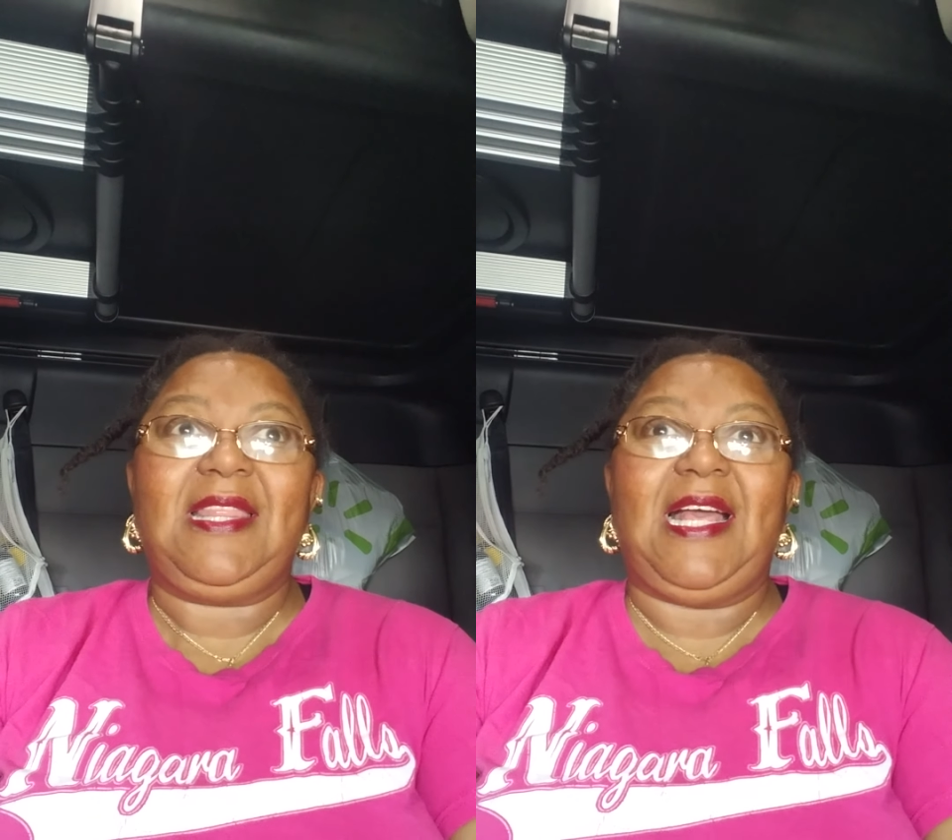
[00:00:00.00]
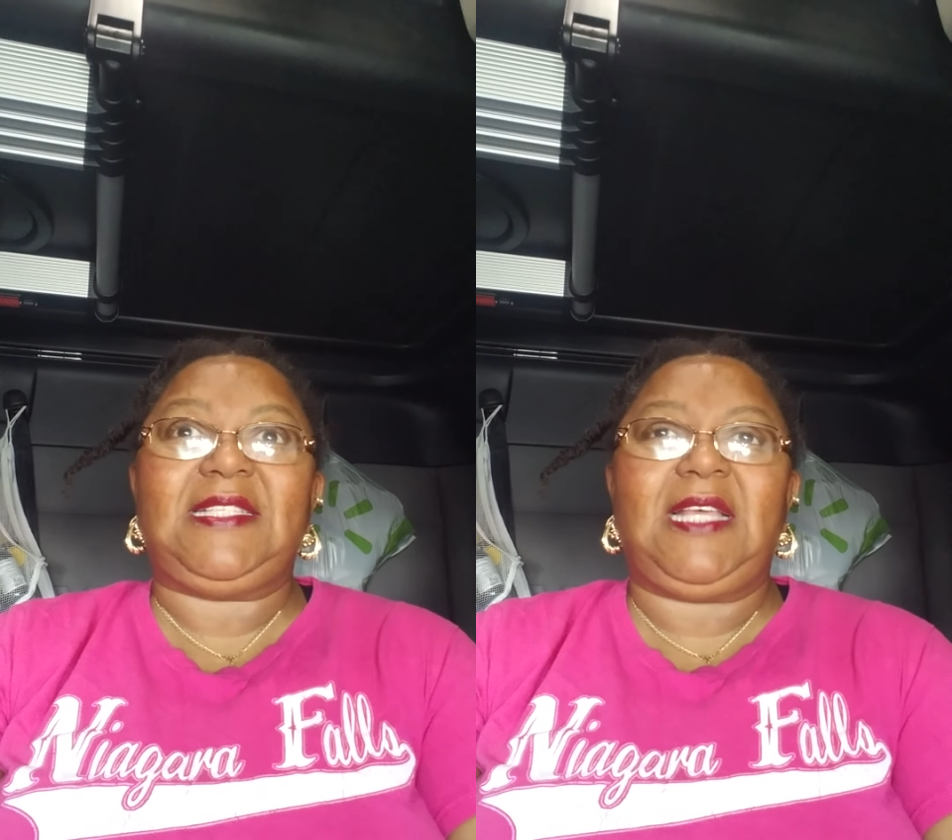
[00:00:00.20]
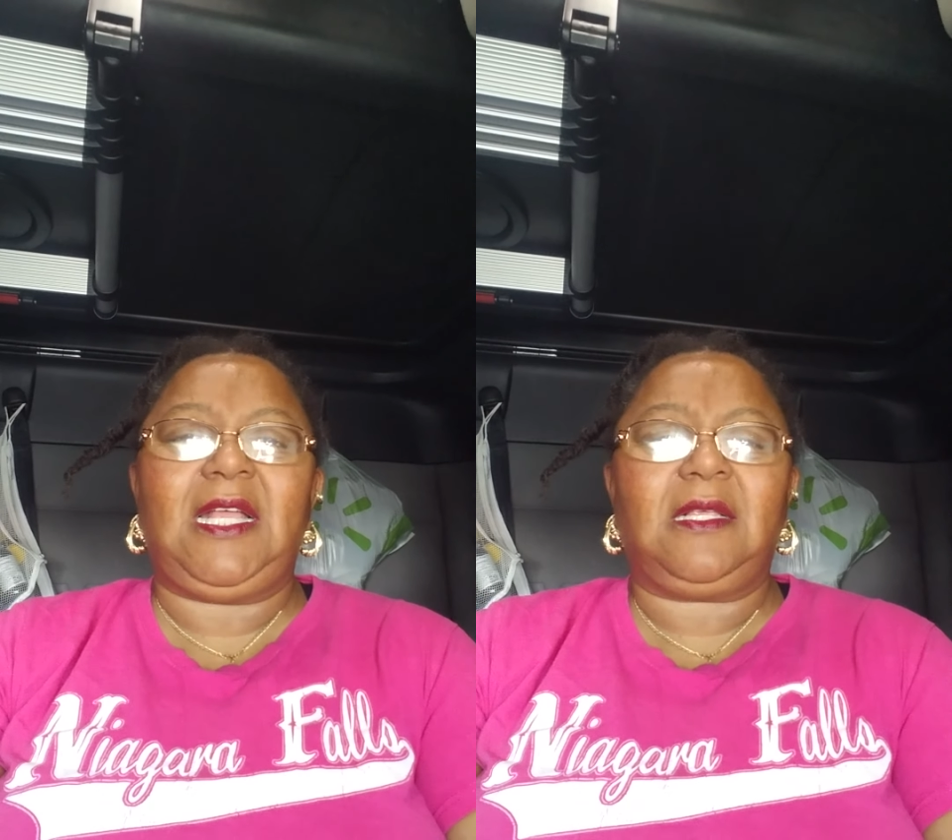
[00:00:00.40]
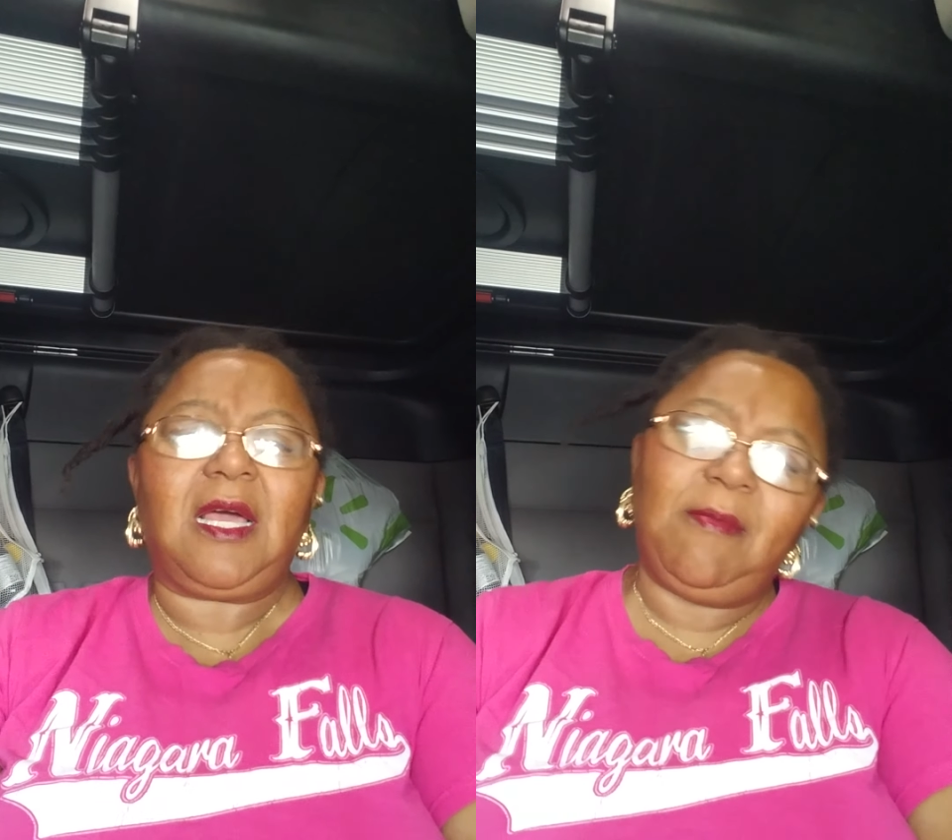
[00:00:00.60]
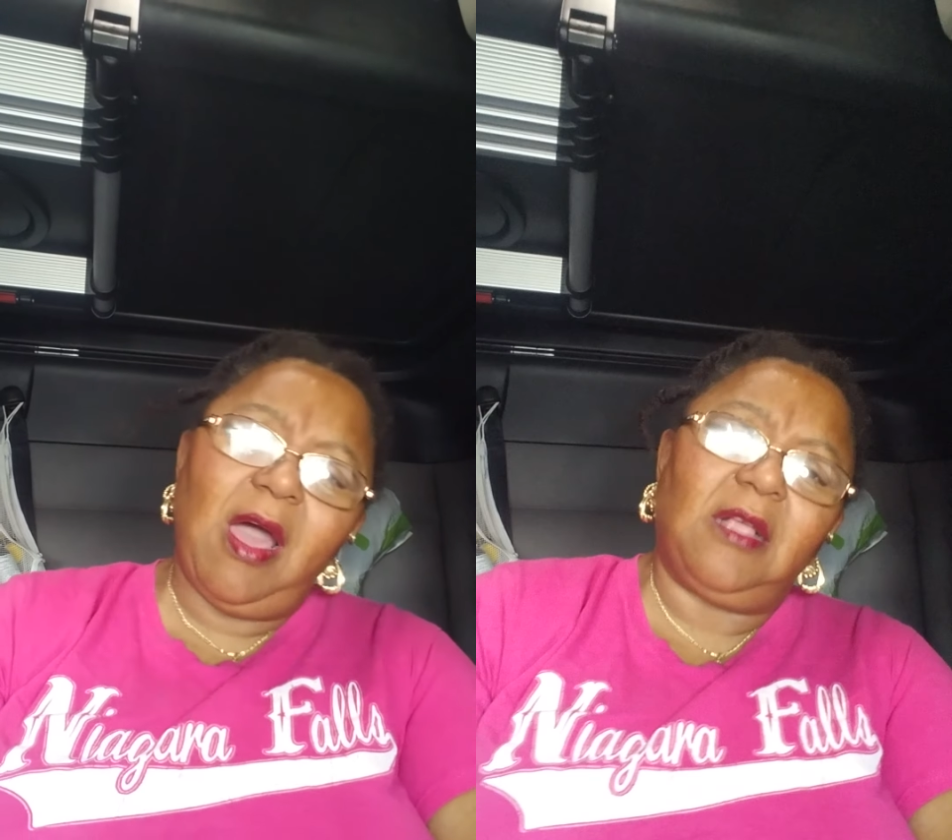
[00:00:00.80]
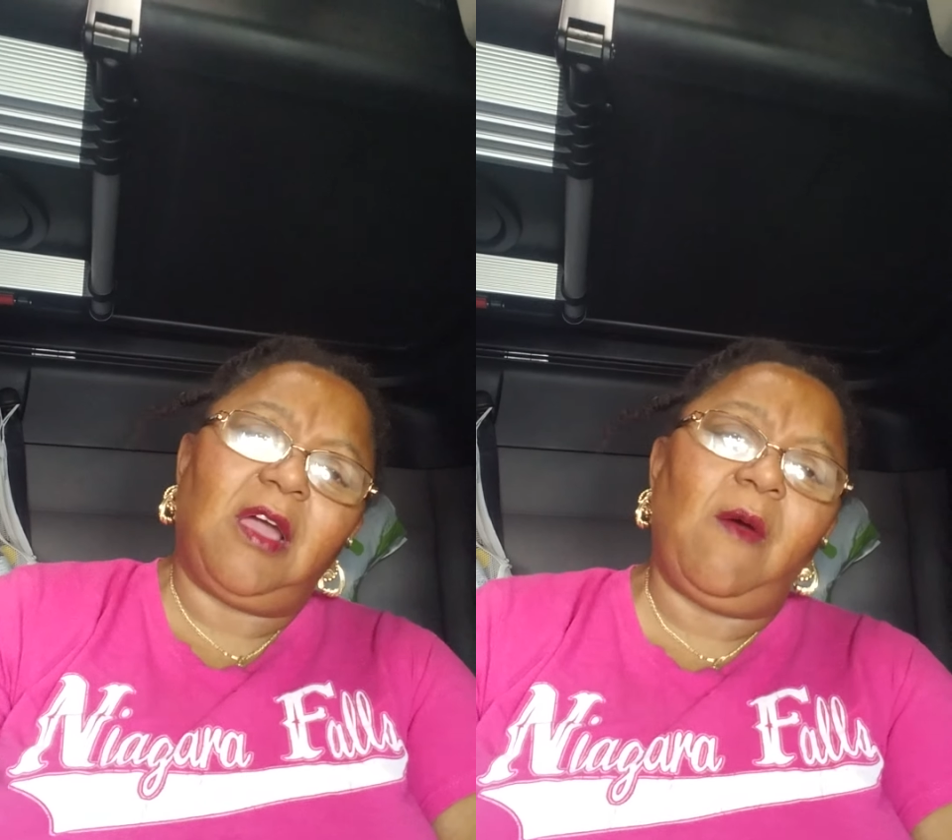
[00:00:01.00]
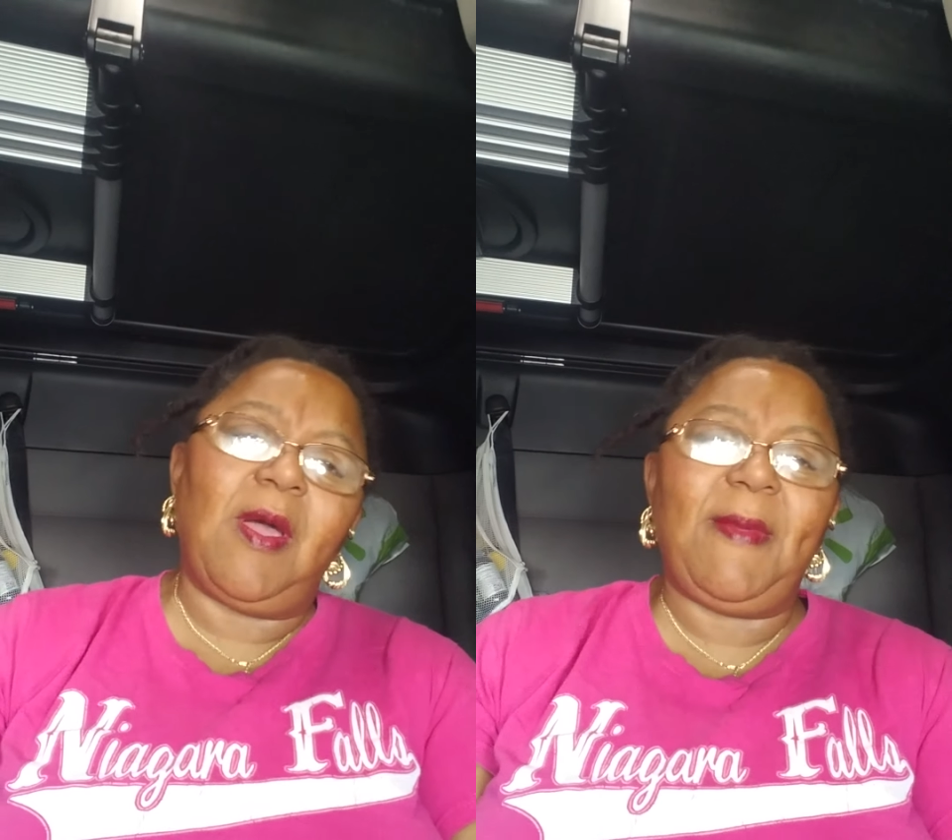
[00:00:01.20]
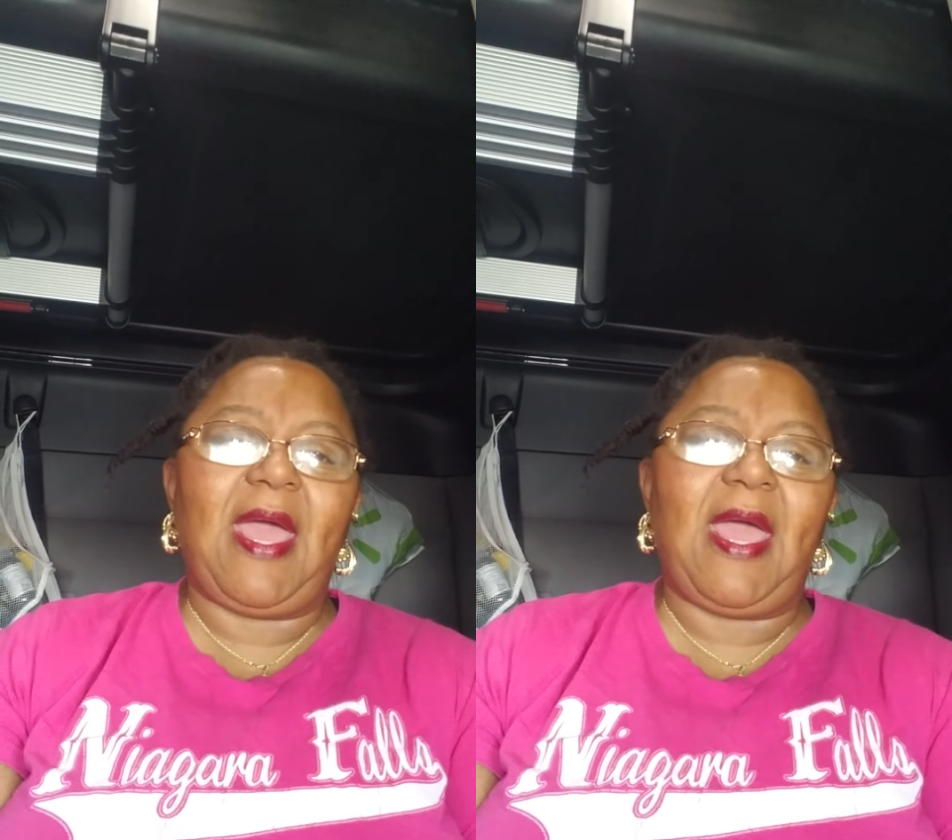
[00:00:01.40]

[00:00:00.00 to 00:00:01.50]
that said, come on, go with me.